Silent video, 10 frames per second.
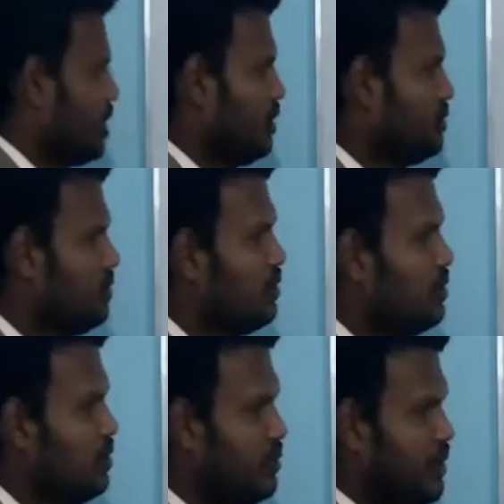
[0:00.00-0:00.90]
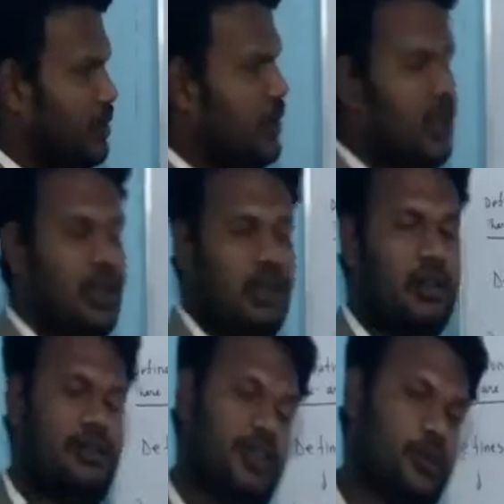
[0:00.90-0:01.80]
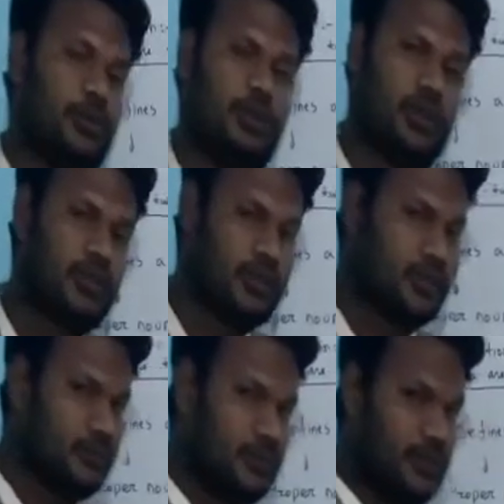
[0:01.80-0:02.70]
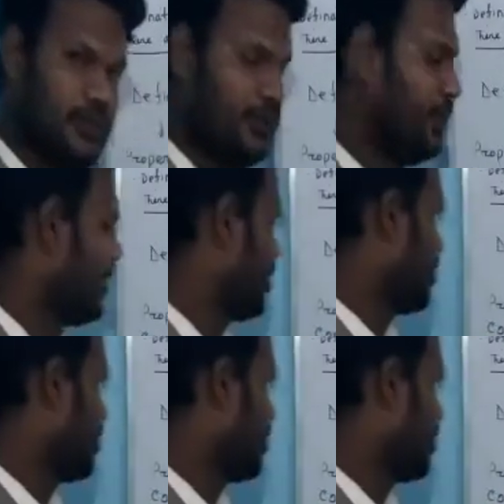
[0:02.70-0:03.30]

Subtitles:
noun with a few words. So here